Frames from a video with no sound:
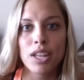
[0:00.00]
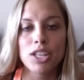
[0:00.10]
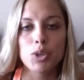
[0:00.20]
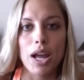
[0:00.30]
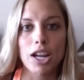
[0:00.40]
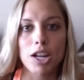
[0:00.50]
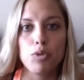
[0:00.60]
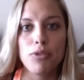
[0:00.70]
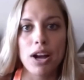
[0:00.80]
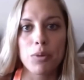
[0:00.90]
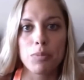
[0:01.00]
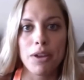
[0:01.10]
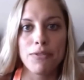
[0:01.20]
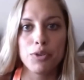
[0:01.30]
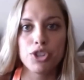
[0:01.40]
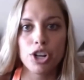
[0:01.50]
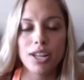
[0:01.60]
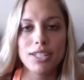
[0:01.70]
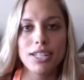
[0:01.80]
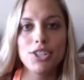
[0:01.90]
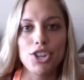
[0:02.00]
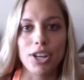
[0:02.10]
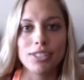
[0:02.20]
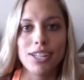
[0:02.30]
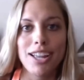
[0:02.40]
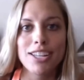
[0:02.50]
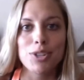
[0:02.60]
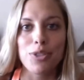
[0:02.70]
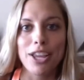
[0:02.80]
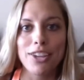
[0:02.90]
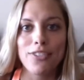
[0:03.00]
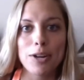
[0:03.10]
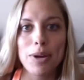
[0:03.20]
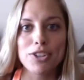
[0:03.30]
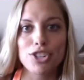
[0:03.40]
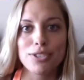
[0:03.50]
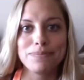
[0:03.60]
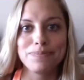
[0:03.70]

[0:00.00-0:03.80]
so now I can move on with my future in teaching. So thank you very much.